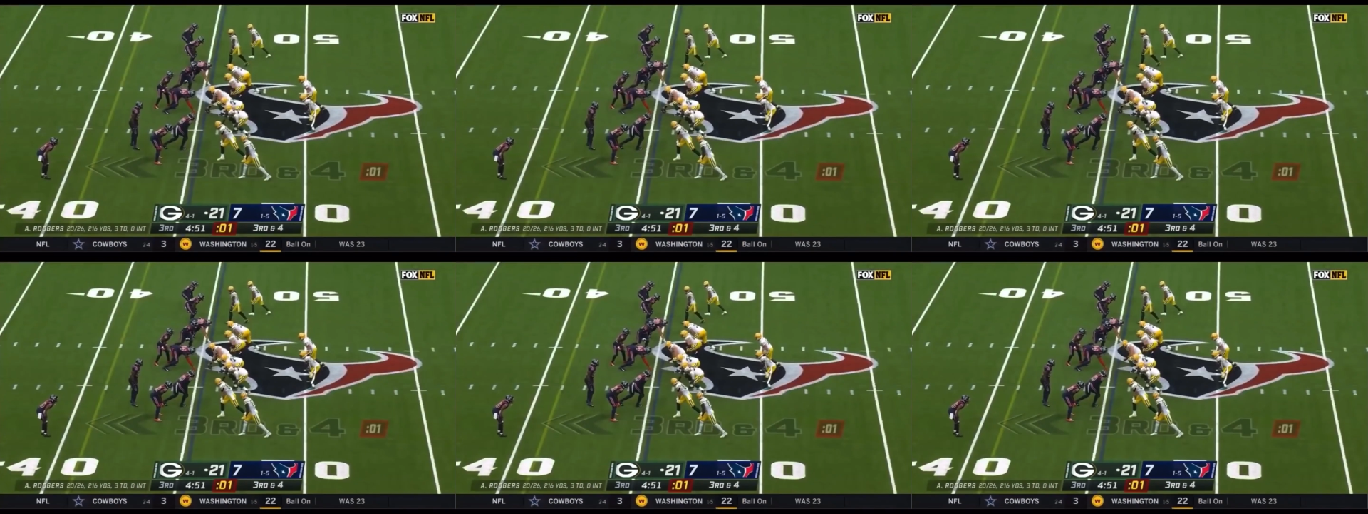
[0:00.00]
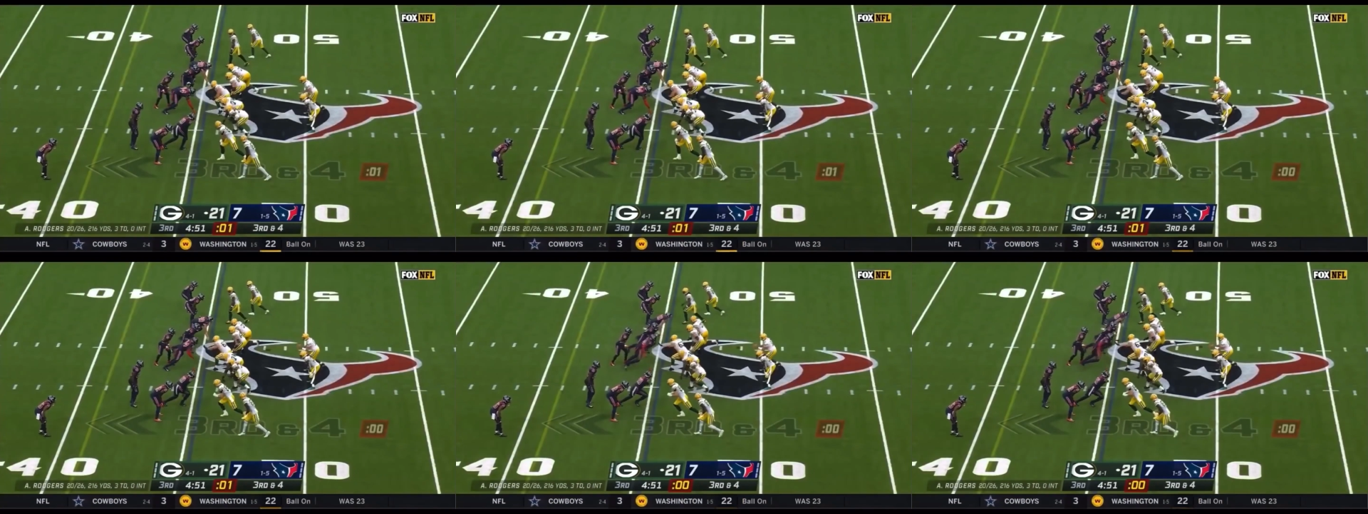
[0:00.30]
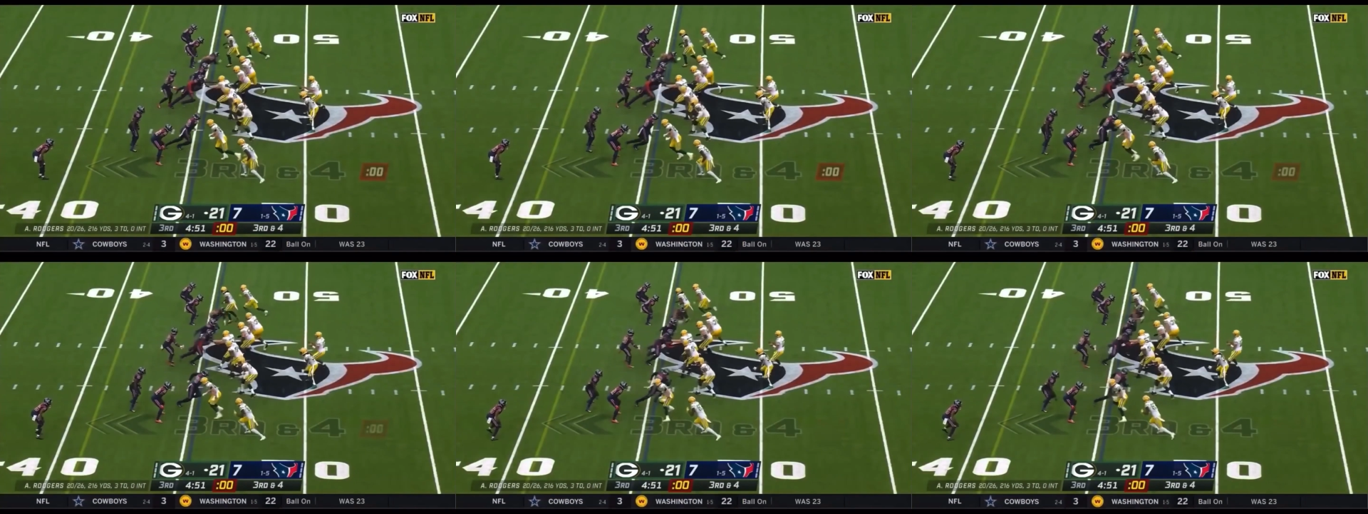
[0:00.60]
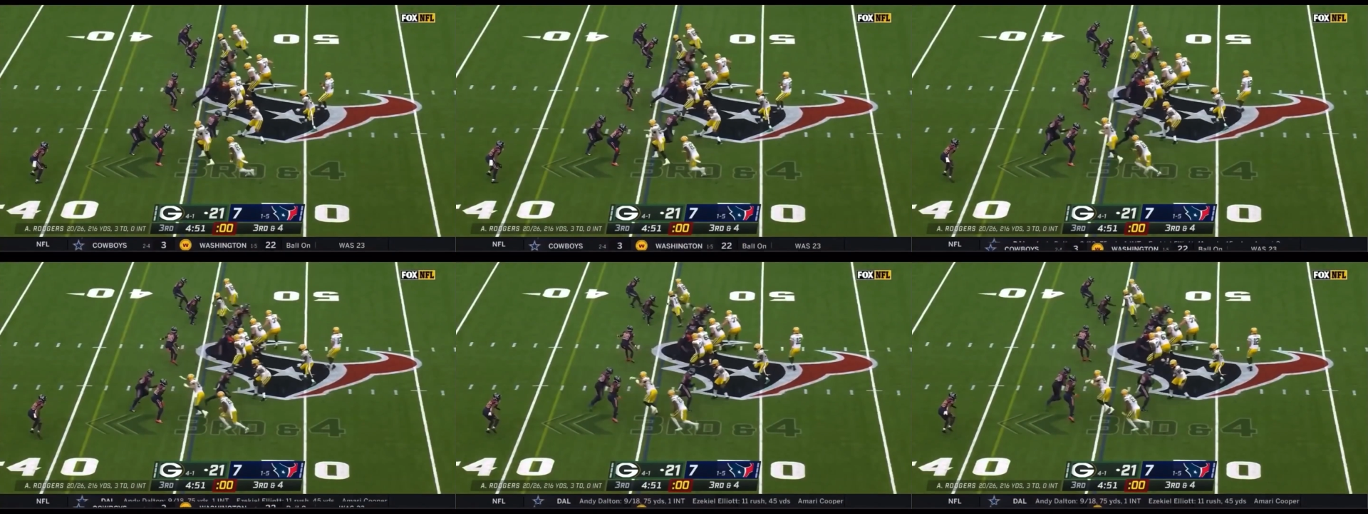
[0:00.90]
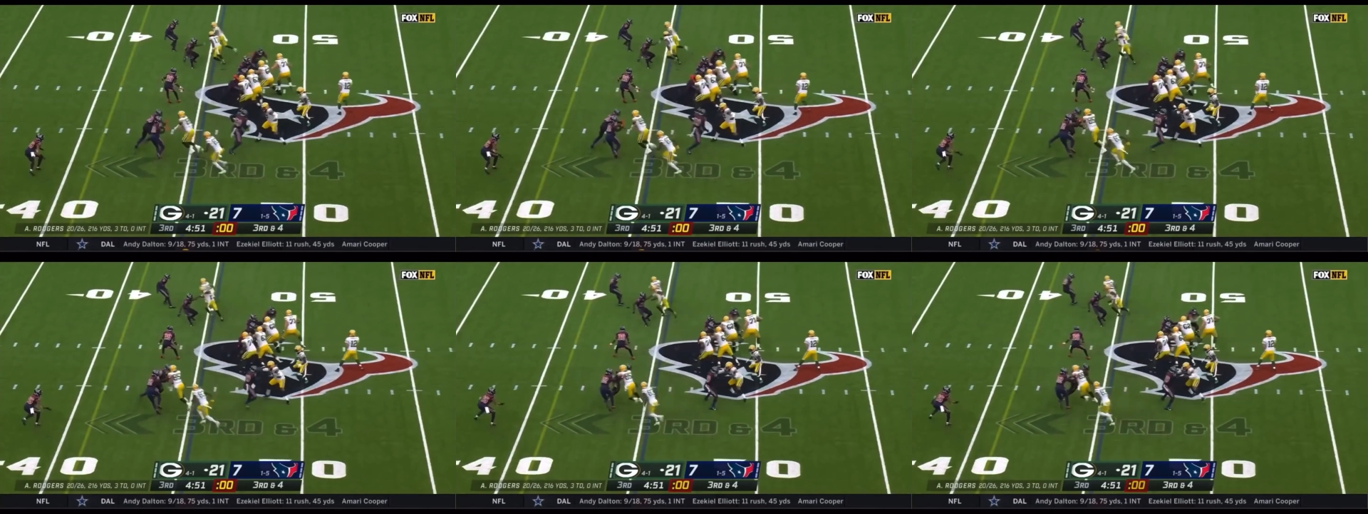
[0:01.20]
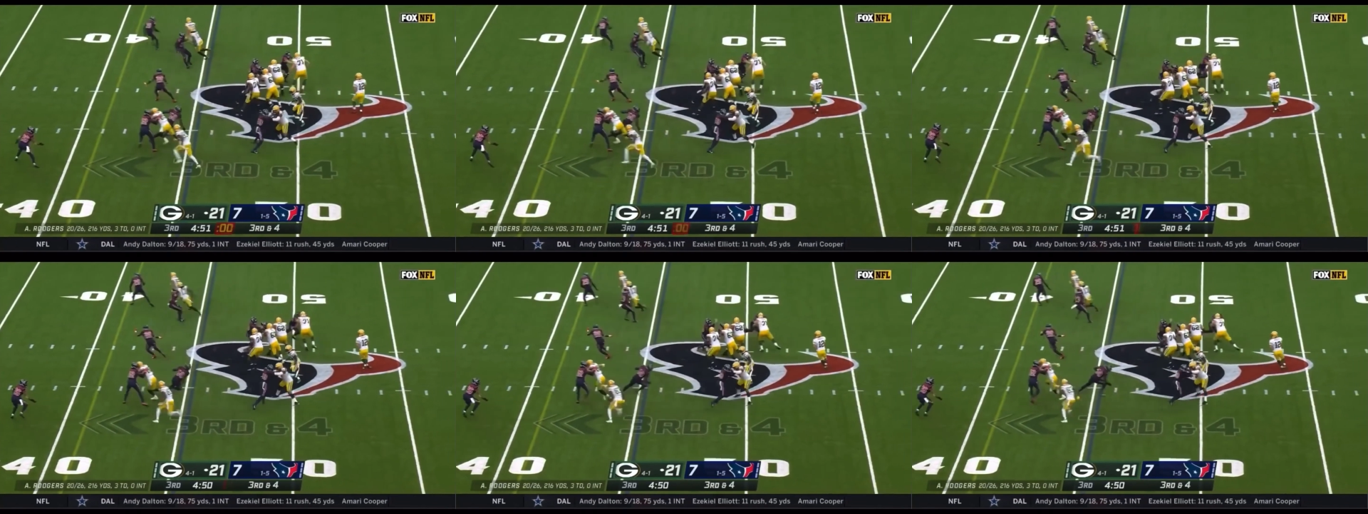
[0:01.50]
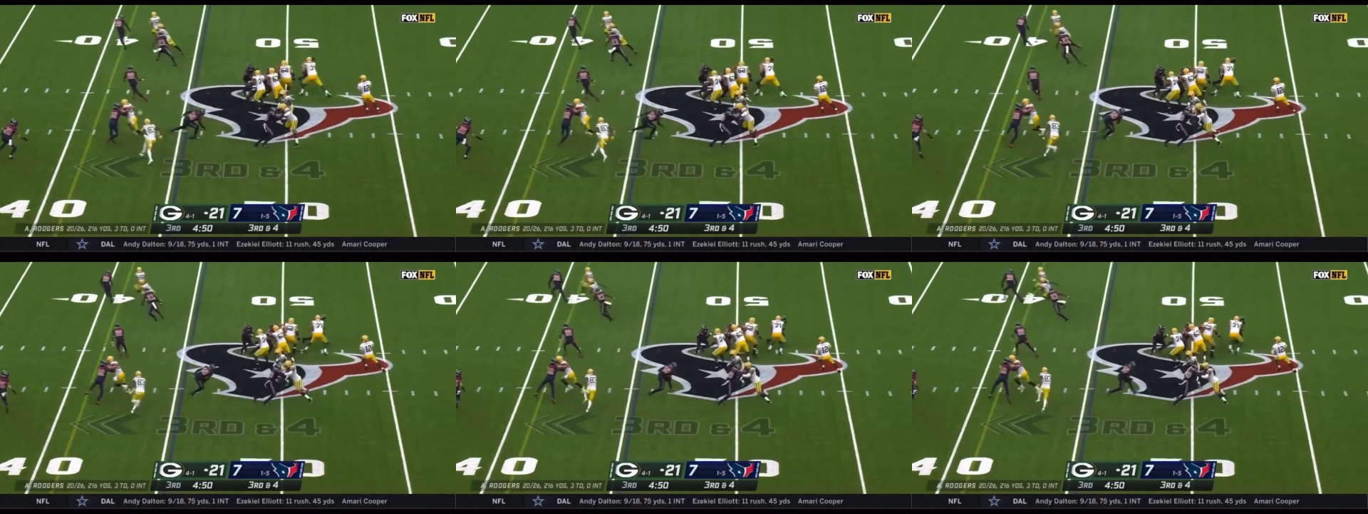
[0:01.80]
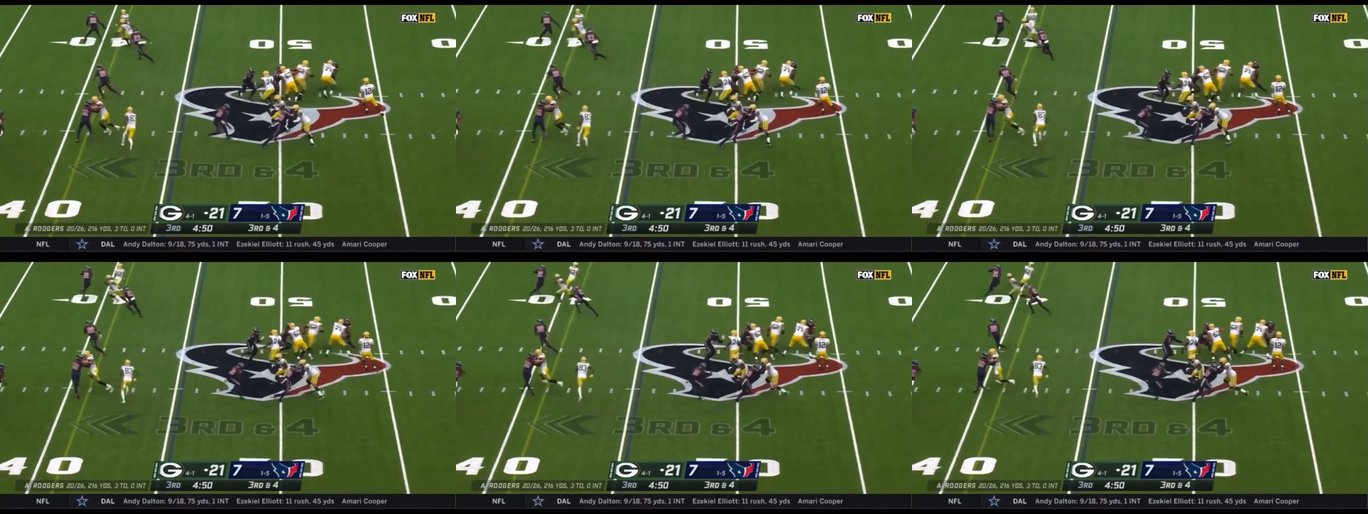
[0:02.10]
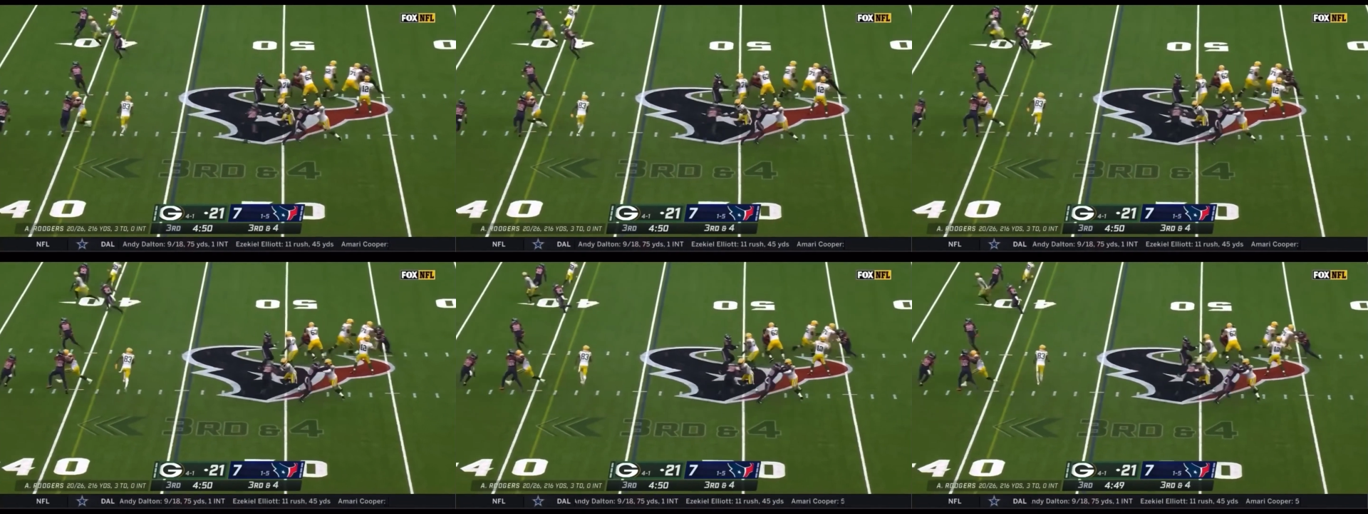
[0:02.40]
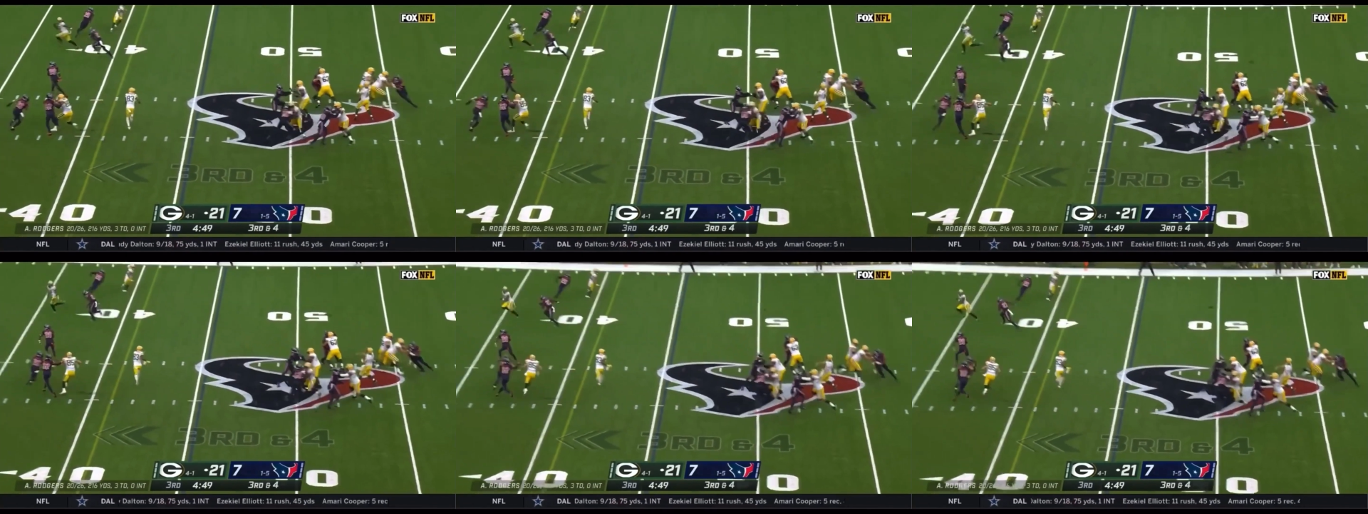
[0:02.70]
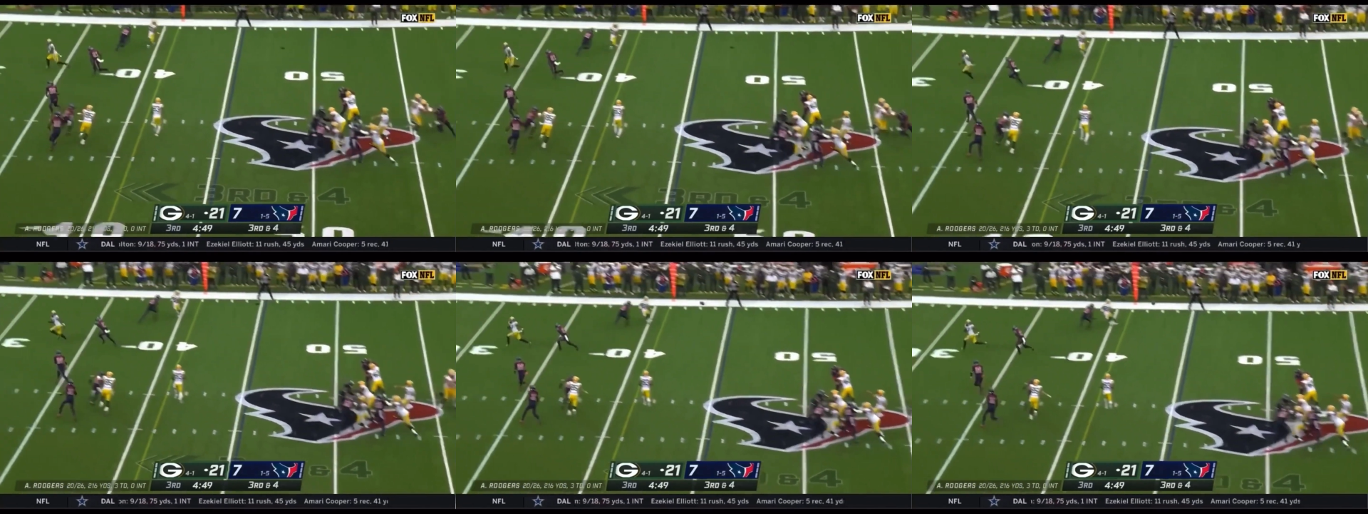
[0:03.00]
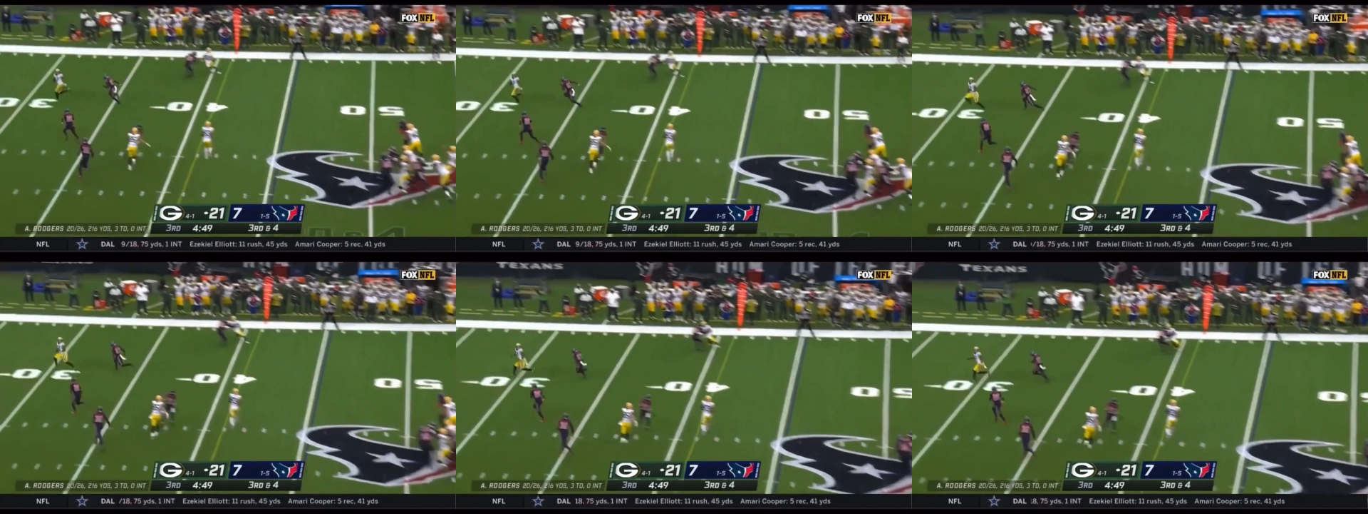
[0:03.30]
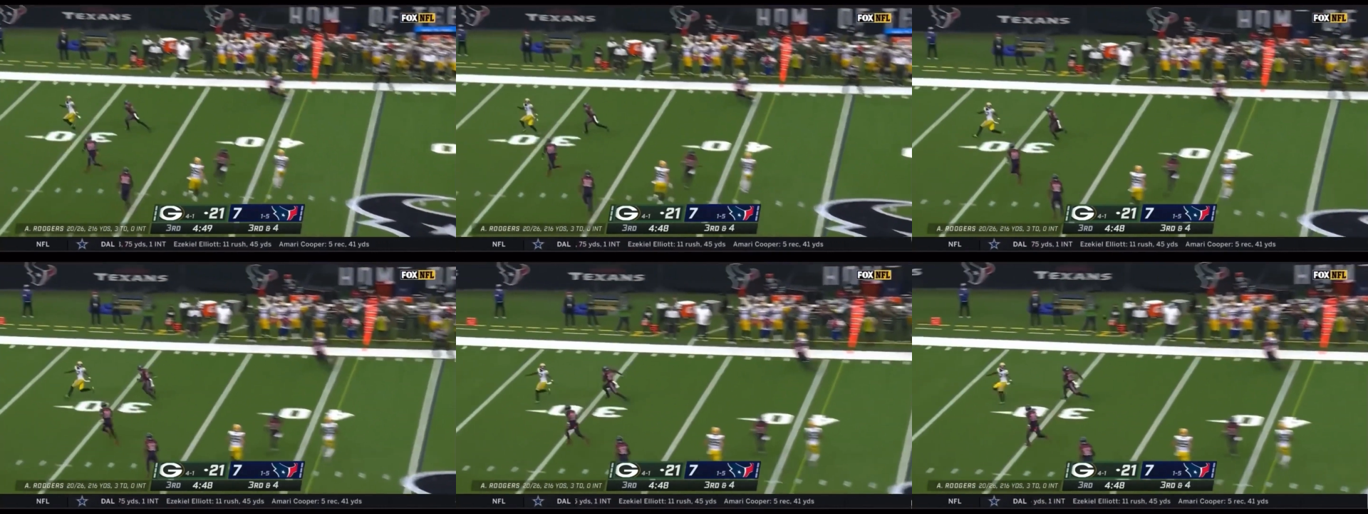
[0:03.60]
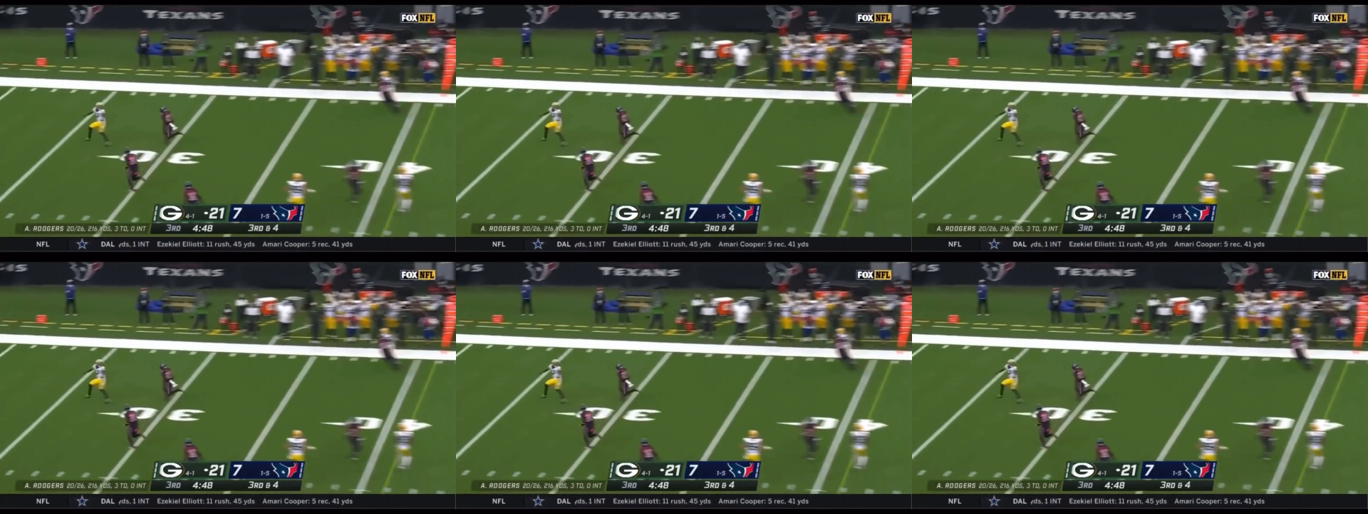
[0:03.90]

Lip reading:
No face is visible, so there are no lips to read.